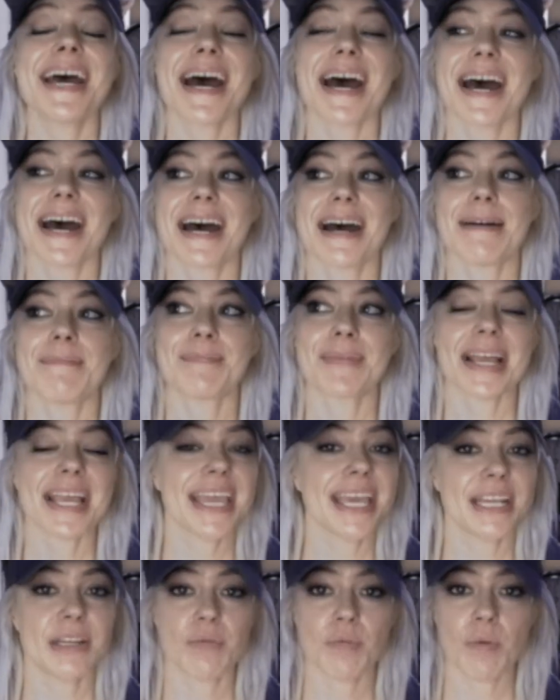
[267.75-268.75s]

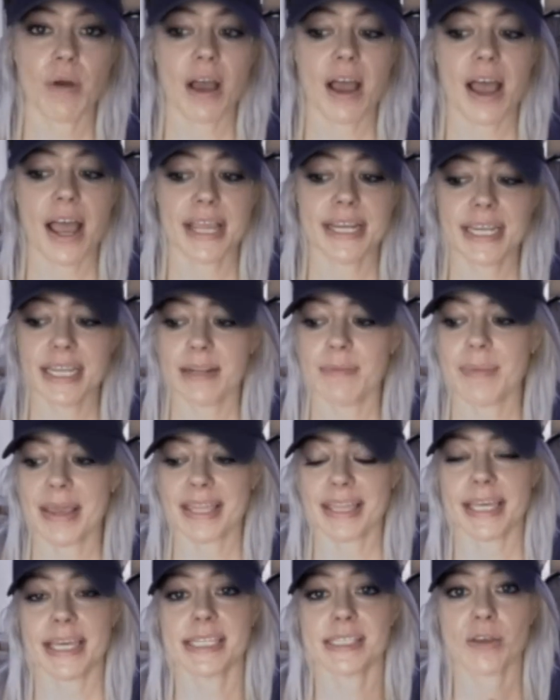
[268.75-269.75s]
Again, I need to
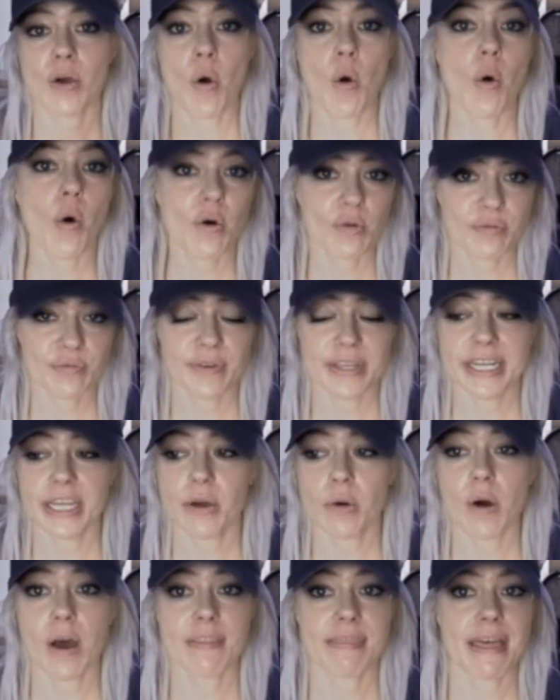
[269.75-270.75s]
make like its whole own
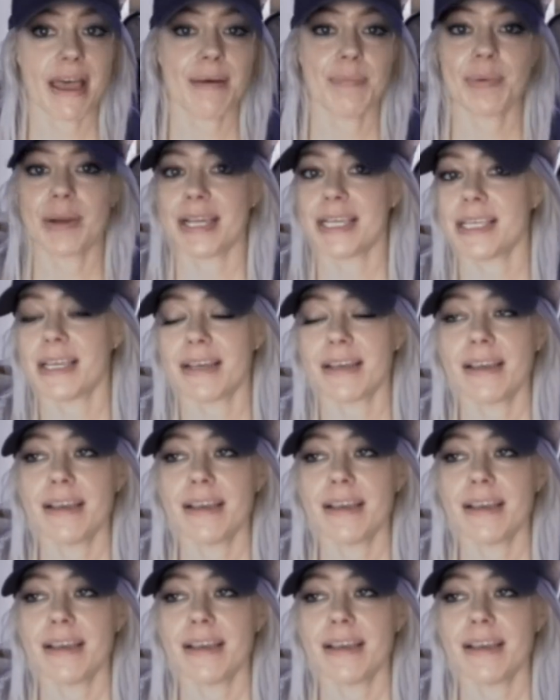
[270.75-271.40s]
video on that, but